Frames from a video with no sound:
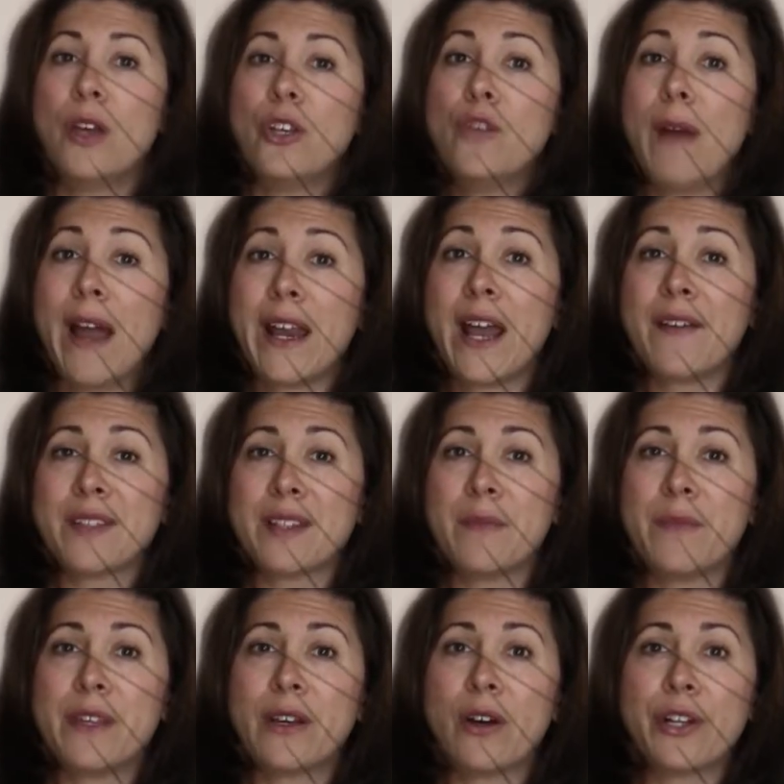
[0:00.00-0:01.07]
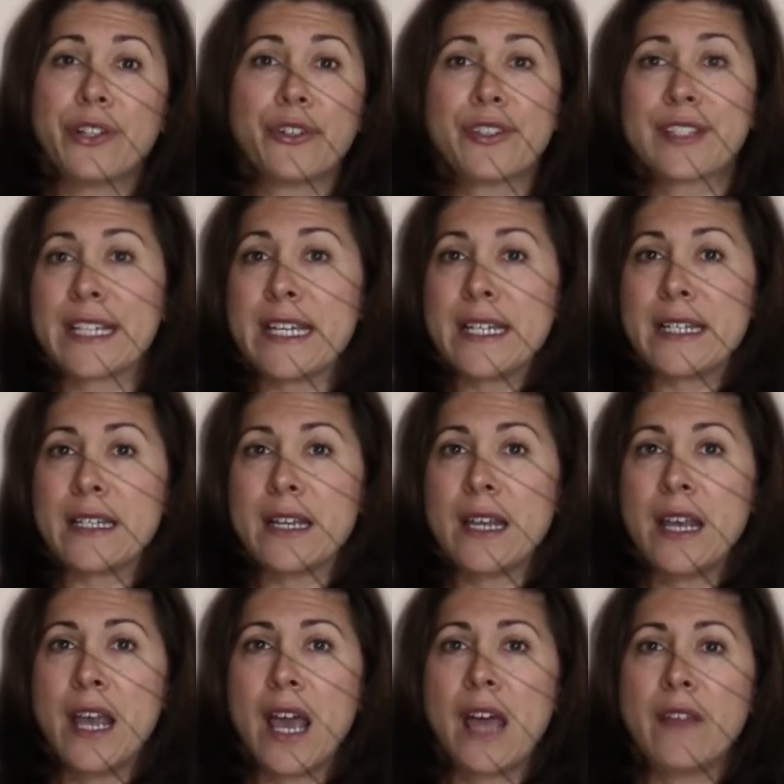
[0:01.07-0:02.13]
You might have something on your skin
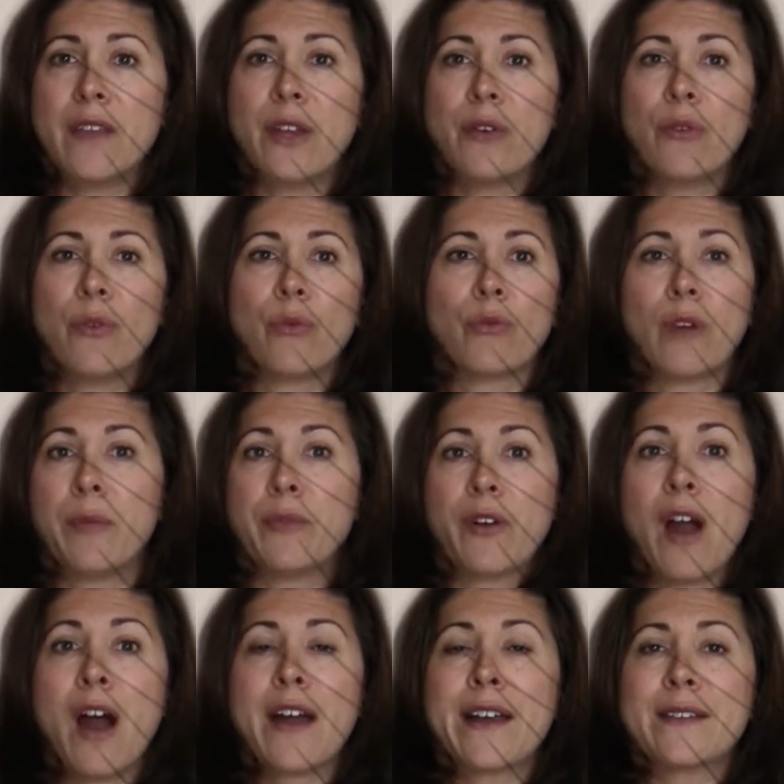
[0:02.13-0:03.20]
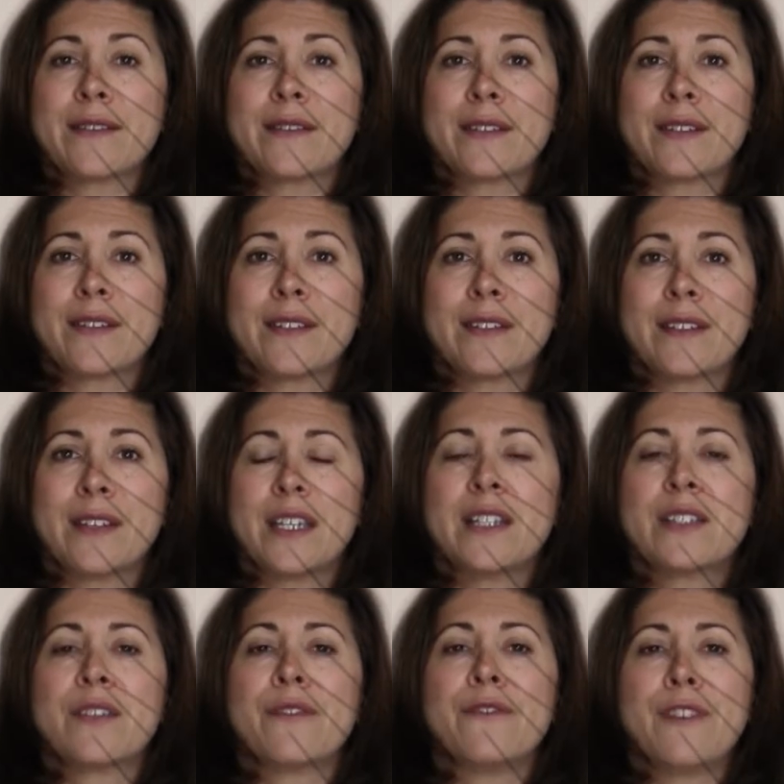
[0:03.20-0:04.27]
and then rub your eyes.
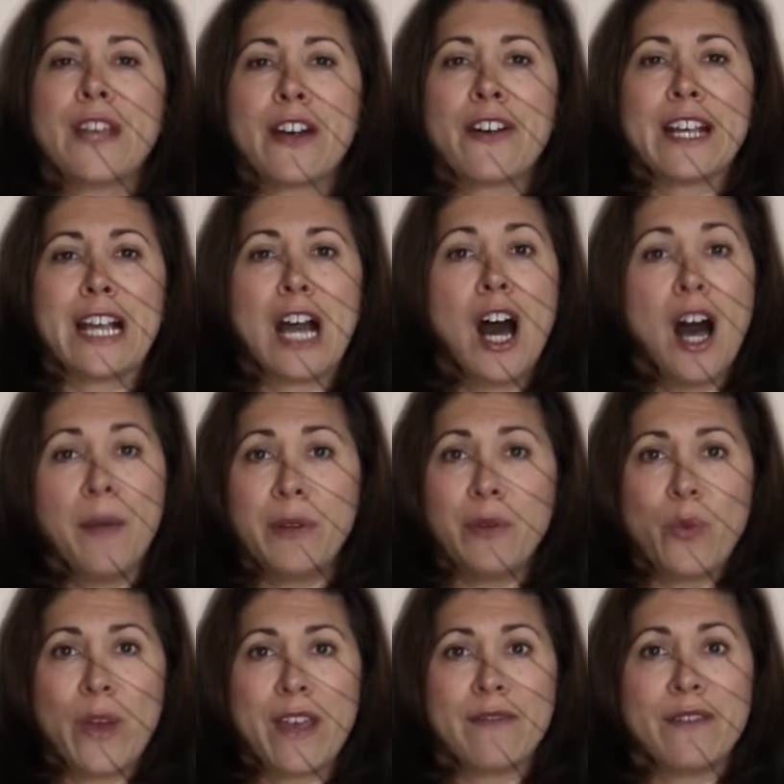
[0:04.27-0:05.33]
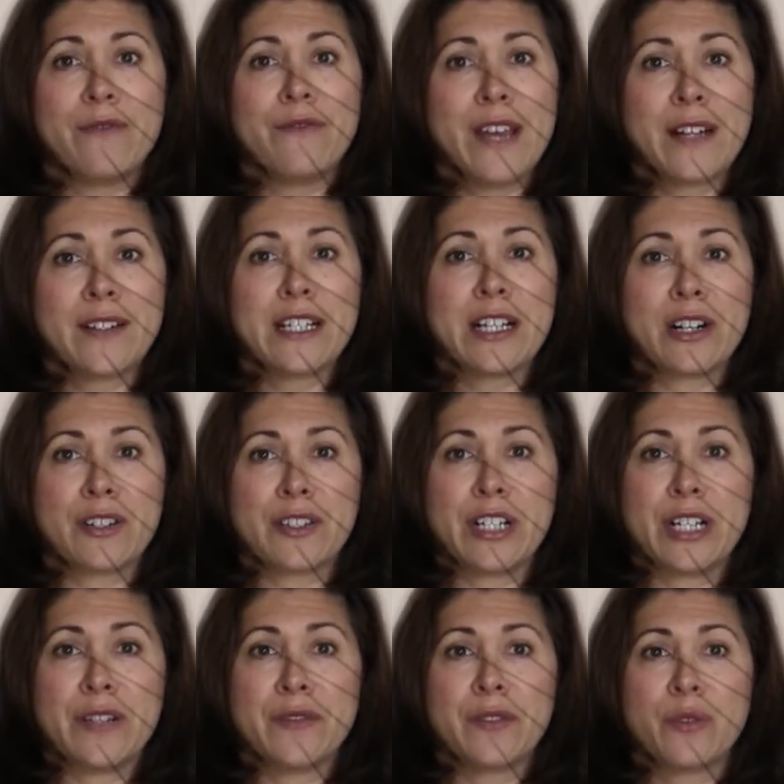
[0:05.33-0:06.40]
It's a very common way of infecting
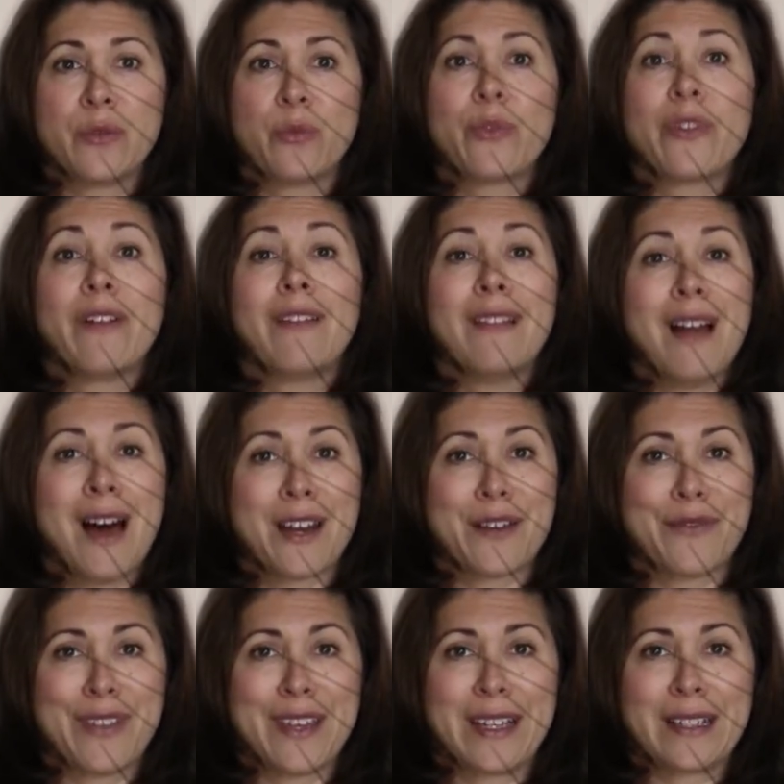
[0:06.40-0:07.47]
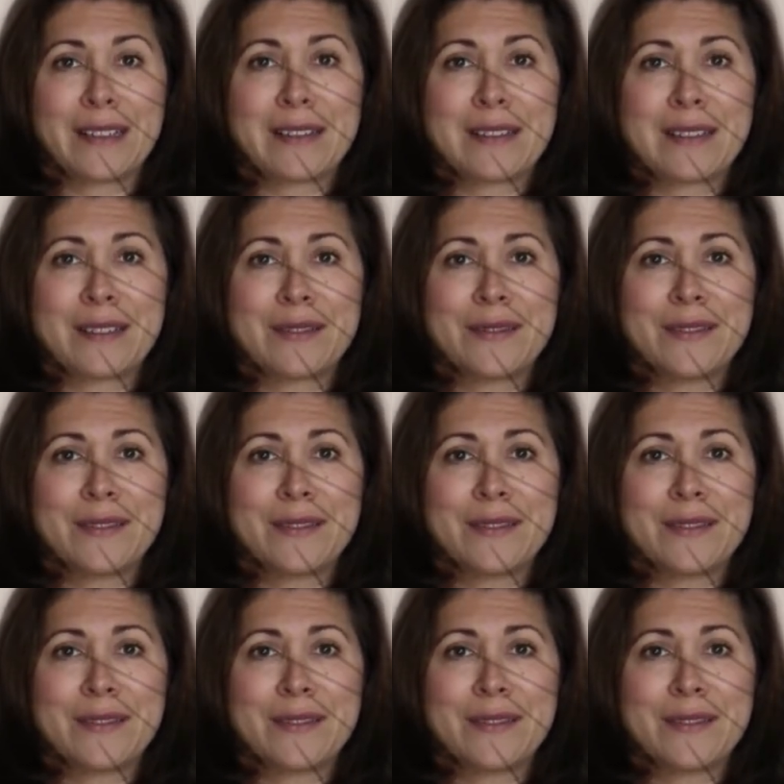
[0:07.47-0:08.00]
ourselves with a lot of things.